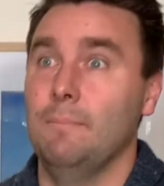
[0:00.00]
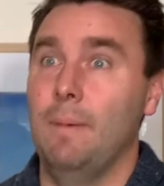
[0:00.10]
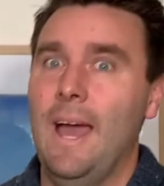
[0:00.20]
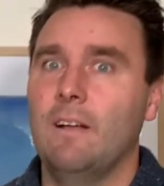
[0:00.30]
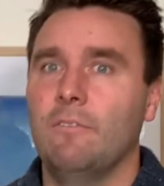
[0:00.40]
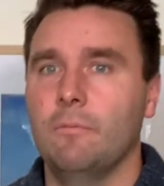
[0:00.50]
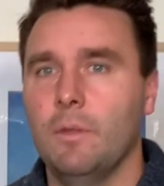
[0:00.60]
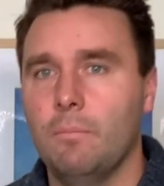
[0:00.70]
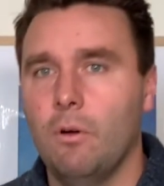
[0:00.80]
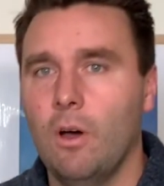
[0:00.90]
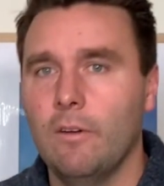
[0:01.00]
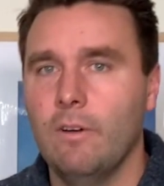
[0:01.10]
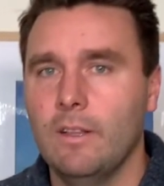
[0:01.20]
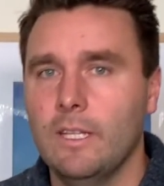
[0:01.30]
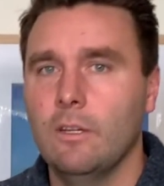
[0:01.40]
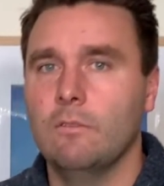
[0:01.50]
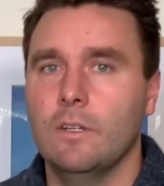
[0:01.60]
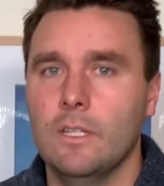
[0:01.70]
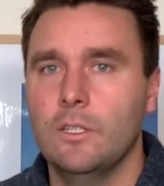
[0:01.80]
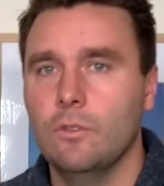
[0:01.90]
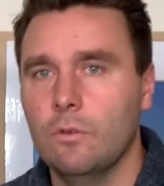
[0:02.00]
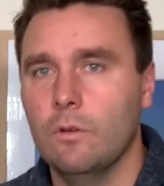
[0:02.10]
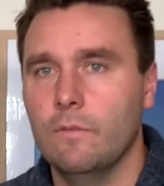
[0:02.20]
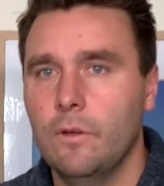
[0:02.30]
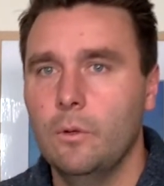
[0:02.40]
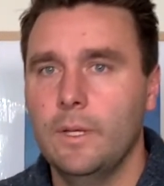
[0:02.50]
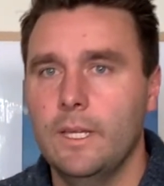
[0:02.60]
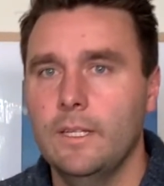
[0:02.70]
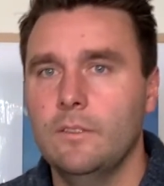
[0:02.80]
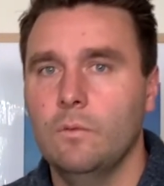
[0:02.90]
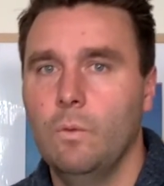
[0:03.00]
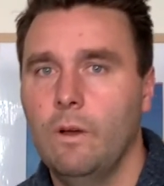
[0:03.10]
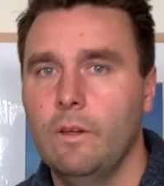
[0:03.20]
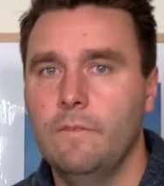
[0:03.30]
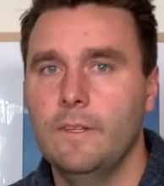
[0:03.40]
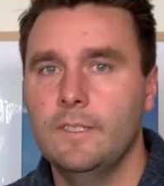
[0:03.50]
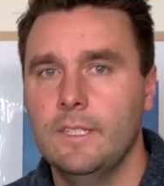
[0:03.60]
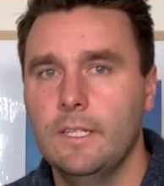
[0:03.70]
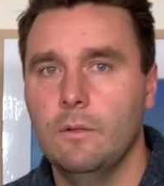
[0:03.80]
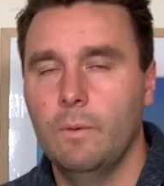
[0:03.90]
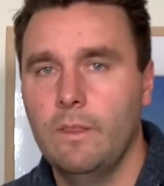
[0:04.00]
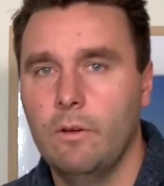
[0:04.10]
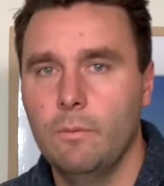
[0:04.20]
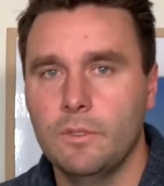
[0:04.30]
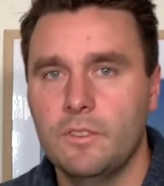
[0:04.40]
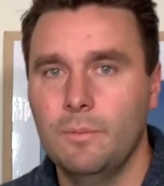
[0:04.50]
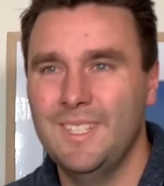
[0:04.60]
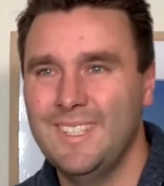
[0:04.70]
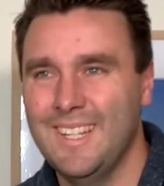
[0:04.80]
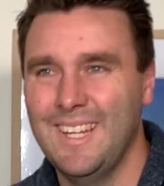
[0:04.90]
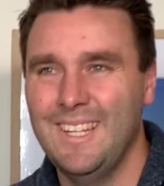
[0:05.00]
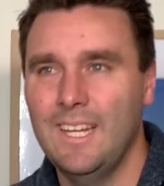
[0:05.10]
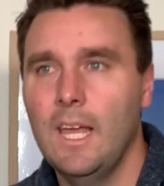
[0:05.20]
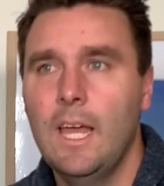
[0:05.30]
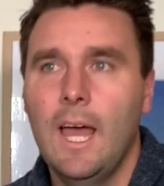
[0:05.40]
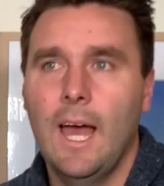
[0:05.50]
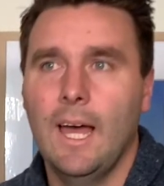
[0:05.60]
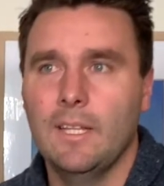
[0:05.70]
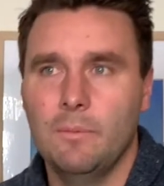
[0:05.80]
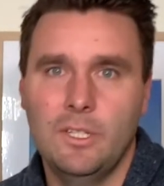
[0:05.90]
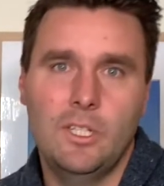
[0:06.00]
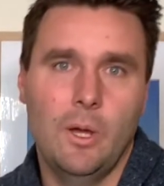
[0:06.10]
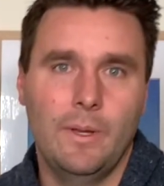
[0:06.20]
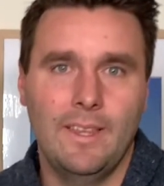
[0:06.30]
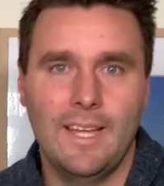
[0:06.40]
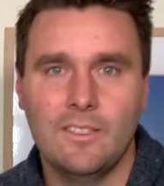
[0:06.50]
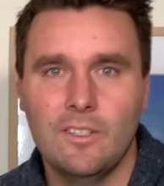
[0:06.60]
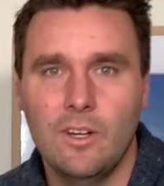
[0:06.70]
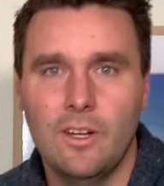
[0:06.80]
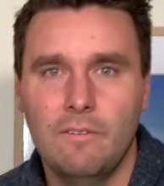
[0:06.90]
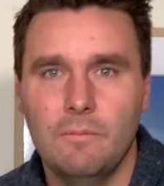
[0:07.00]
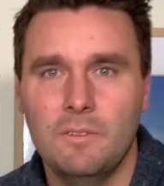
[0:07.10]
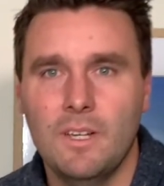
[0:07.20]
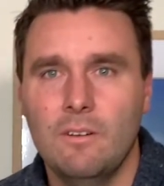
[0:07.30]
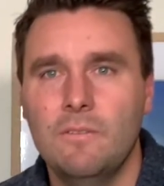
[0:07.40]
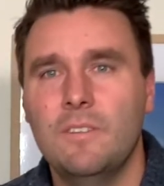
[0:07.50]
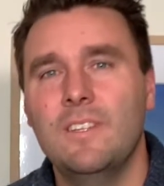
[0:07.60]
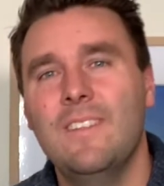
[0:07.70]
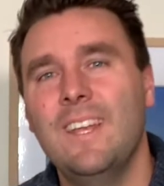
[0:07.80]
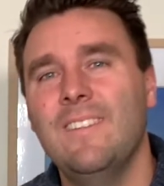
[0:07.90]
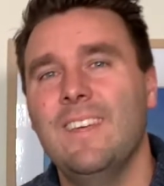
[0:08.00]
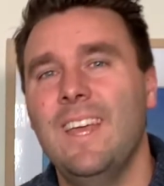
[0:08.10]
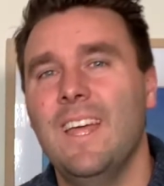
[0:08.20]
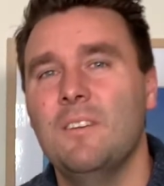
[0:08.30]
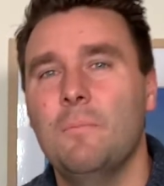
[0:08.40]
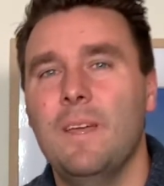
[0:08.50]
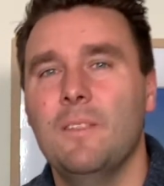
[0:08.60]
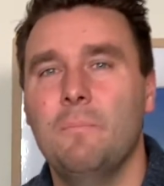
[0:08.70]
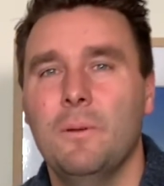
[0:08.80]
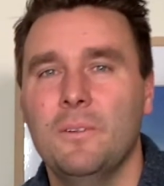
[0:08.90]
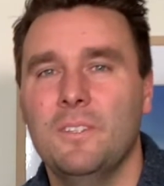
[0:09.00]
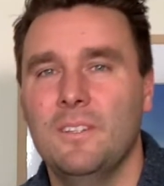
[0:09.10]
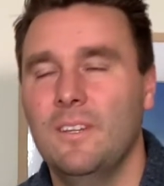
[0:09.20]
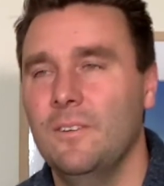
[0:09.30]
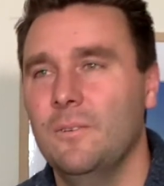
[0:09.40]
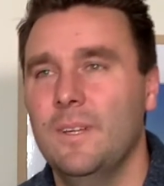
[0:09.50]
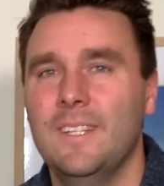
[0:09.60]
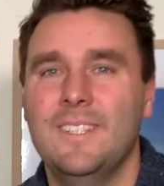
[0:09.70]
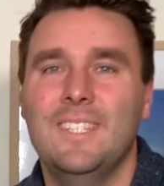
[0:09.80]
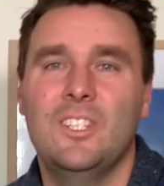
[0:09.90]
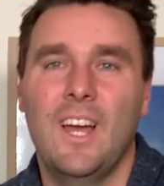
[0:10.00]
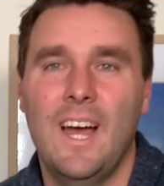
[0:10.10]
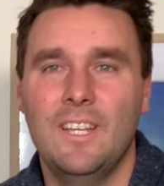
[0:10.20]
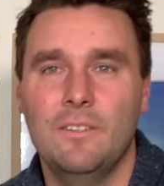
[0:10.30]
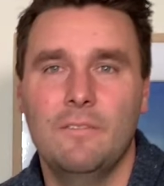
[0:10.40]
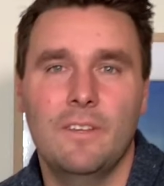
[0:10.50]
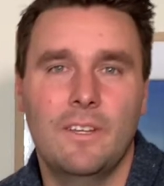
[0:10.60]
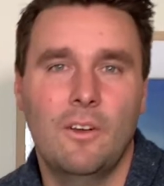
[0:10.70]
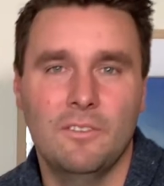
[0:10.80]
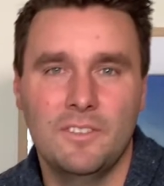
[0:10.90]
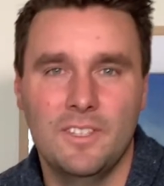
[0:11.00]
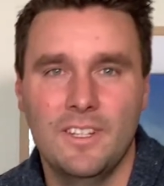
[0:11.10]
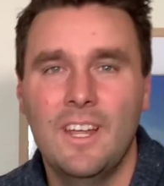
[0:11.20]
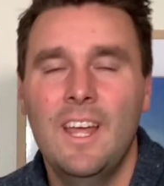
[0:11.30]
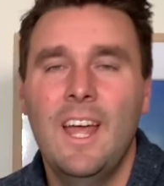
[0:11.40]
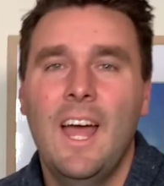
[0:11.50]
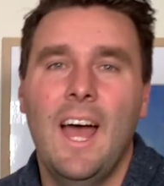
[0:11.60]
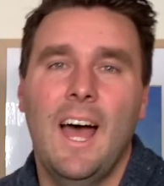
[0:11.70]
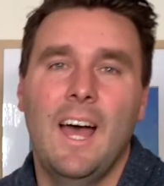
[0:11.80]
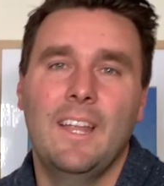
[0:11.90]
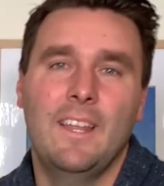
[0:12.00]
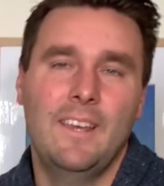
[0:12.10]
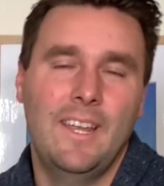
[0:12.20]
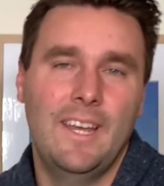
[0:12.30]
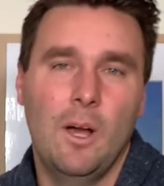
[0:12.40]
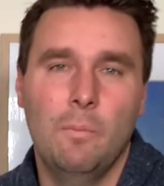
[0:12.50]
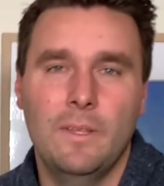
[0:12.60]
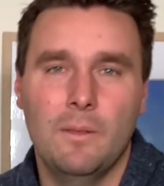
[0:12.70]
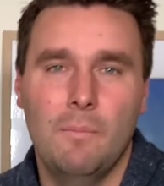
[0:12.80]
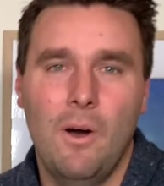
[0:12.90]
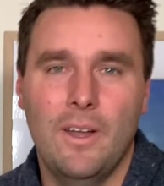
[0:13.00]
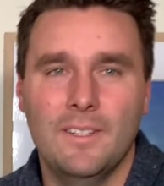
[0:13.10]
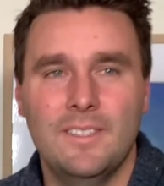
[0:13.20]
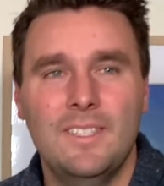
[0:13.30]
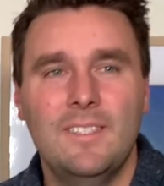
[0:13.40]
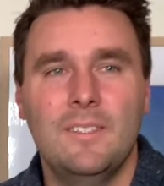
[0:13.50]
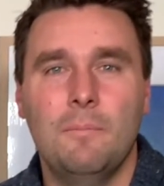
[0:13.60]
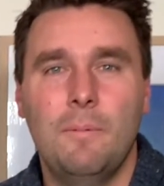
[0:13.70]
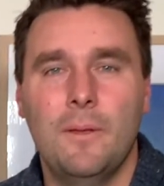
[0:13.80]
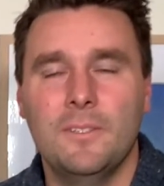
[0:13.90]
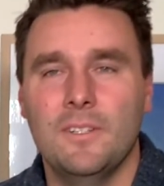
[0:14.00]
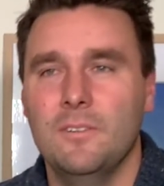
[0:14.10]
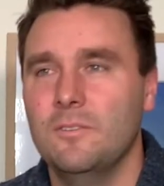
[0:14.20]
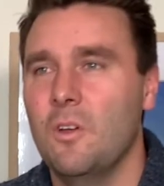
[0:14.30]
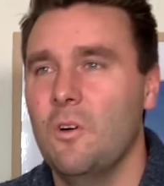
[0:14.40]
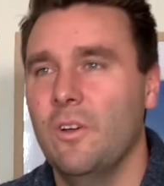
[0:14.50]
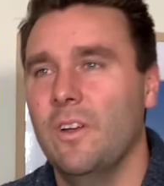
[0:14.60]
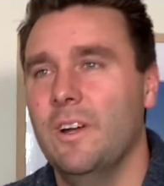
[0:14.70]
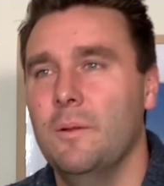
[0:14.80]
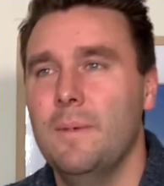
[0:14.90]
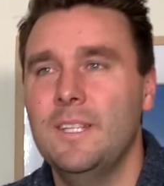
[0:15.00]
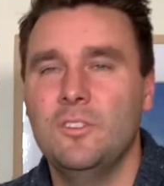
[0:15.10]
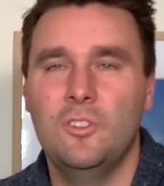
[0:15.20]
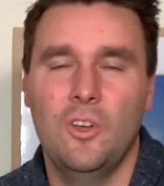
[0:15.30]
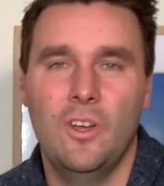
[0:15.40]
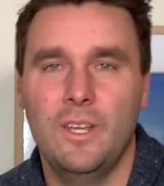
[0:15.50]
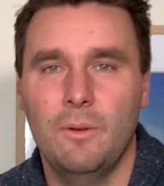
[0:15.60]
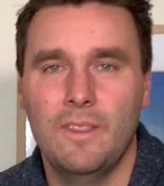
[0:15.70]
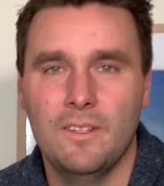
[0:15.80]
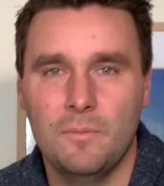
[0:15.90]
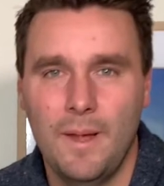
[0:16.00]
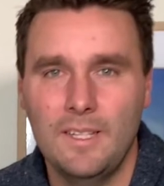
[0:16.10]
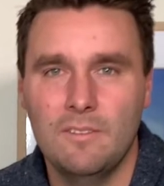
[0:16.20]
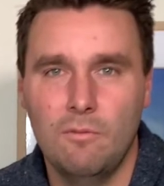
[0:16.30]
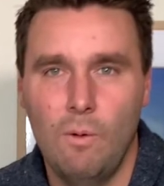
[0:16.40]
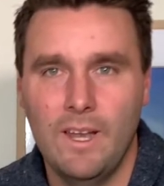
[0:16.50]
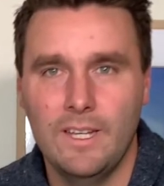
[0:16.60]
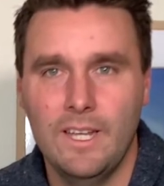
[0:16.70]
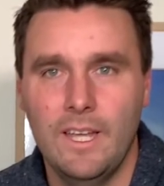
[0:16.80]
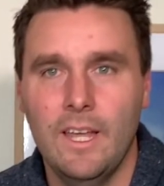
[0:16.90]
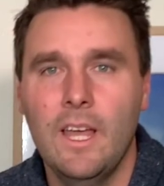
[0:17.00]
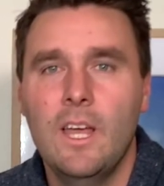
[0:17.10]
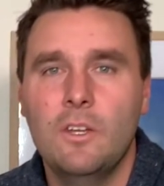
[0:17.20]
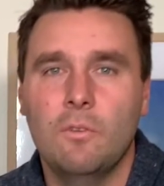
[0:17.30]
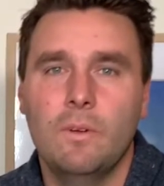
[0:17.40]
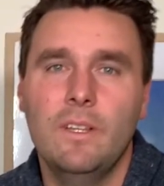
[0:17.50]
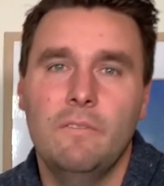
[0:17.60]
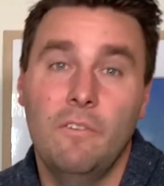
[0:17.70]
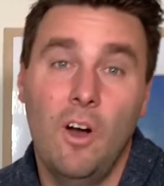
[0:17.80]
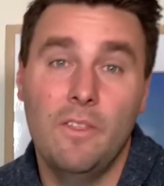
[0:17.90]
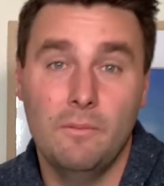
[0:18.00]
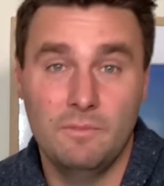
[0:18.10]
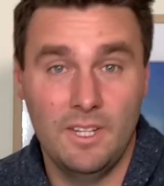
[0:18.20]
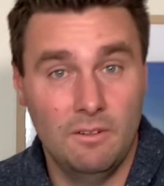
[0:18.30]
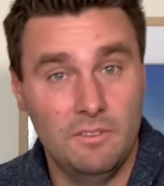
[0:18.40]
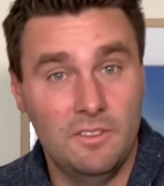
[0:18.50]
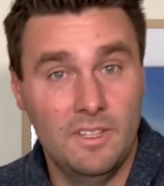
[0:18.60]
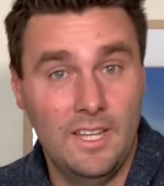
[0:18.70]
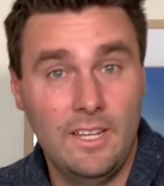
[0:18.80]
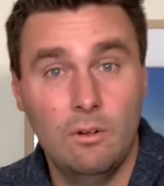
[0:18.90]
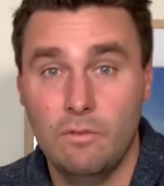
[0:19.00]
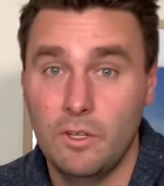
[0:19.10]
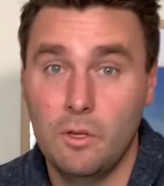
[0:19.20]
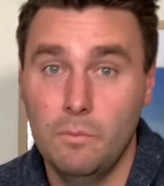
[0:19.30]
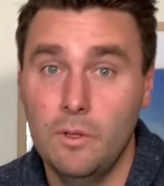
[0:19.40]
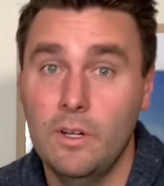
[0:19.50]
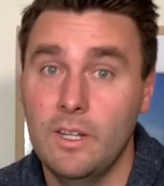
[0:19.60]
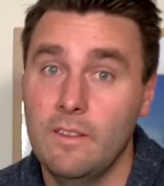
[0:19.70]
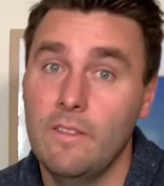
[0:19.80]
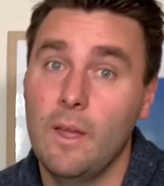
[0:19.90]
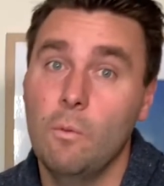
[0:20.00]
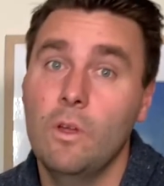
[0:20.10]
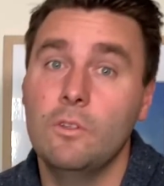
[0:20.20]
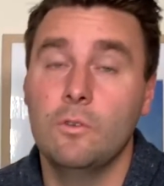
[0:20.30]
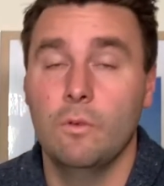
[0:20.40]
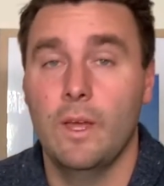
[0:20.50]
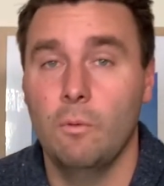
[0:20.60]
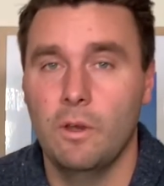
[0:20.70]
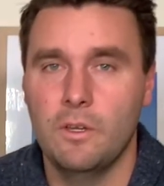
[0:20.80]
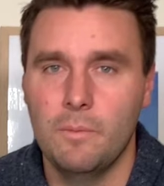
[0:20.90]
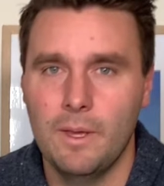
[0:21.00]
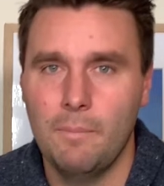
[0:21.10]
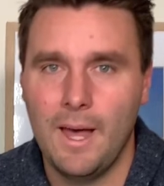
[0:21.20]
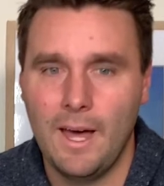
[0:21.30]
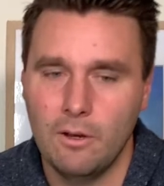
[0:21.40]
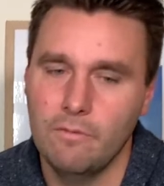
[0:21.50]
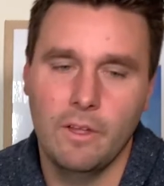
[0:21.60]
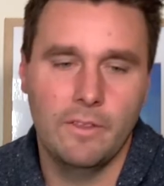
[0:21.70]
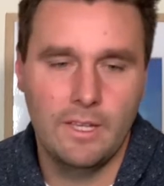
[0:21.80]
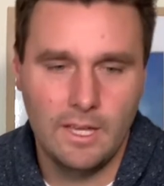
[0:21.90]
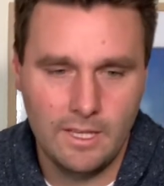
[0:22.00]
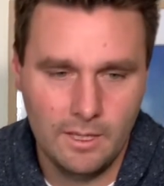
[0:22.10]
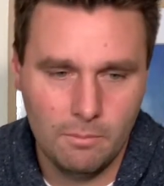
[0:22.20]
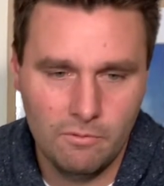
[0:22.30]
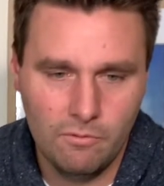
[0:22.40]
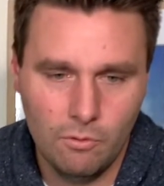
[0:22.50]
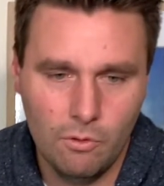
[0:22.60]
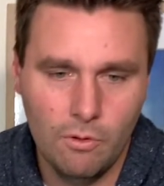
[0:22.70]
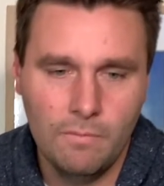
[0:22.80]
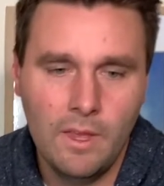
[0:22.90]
back from the Pride rally, not really sure of who he is and where he fits in and whether he wants to be seen to be showing that side of himself, to then at the end being the person who is in charge of the concert and in helping the miners. This is a person who's gone on an immense journey in the space of 1 year to really find themselves as a leader of a community that they weren't sure they wanted to be a part of only a year before.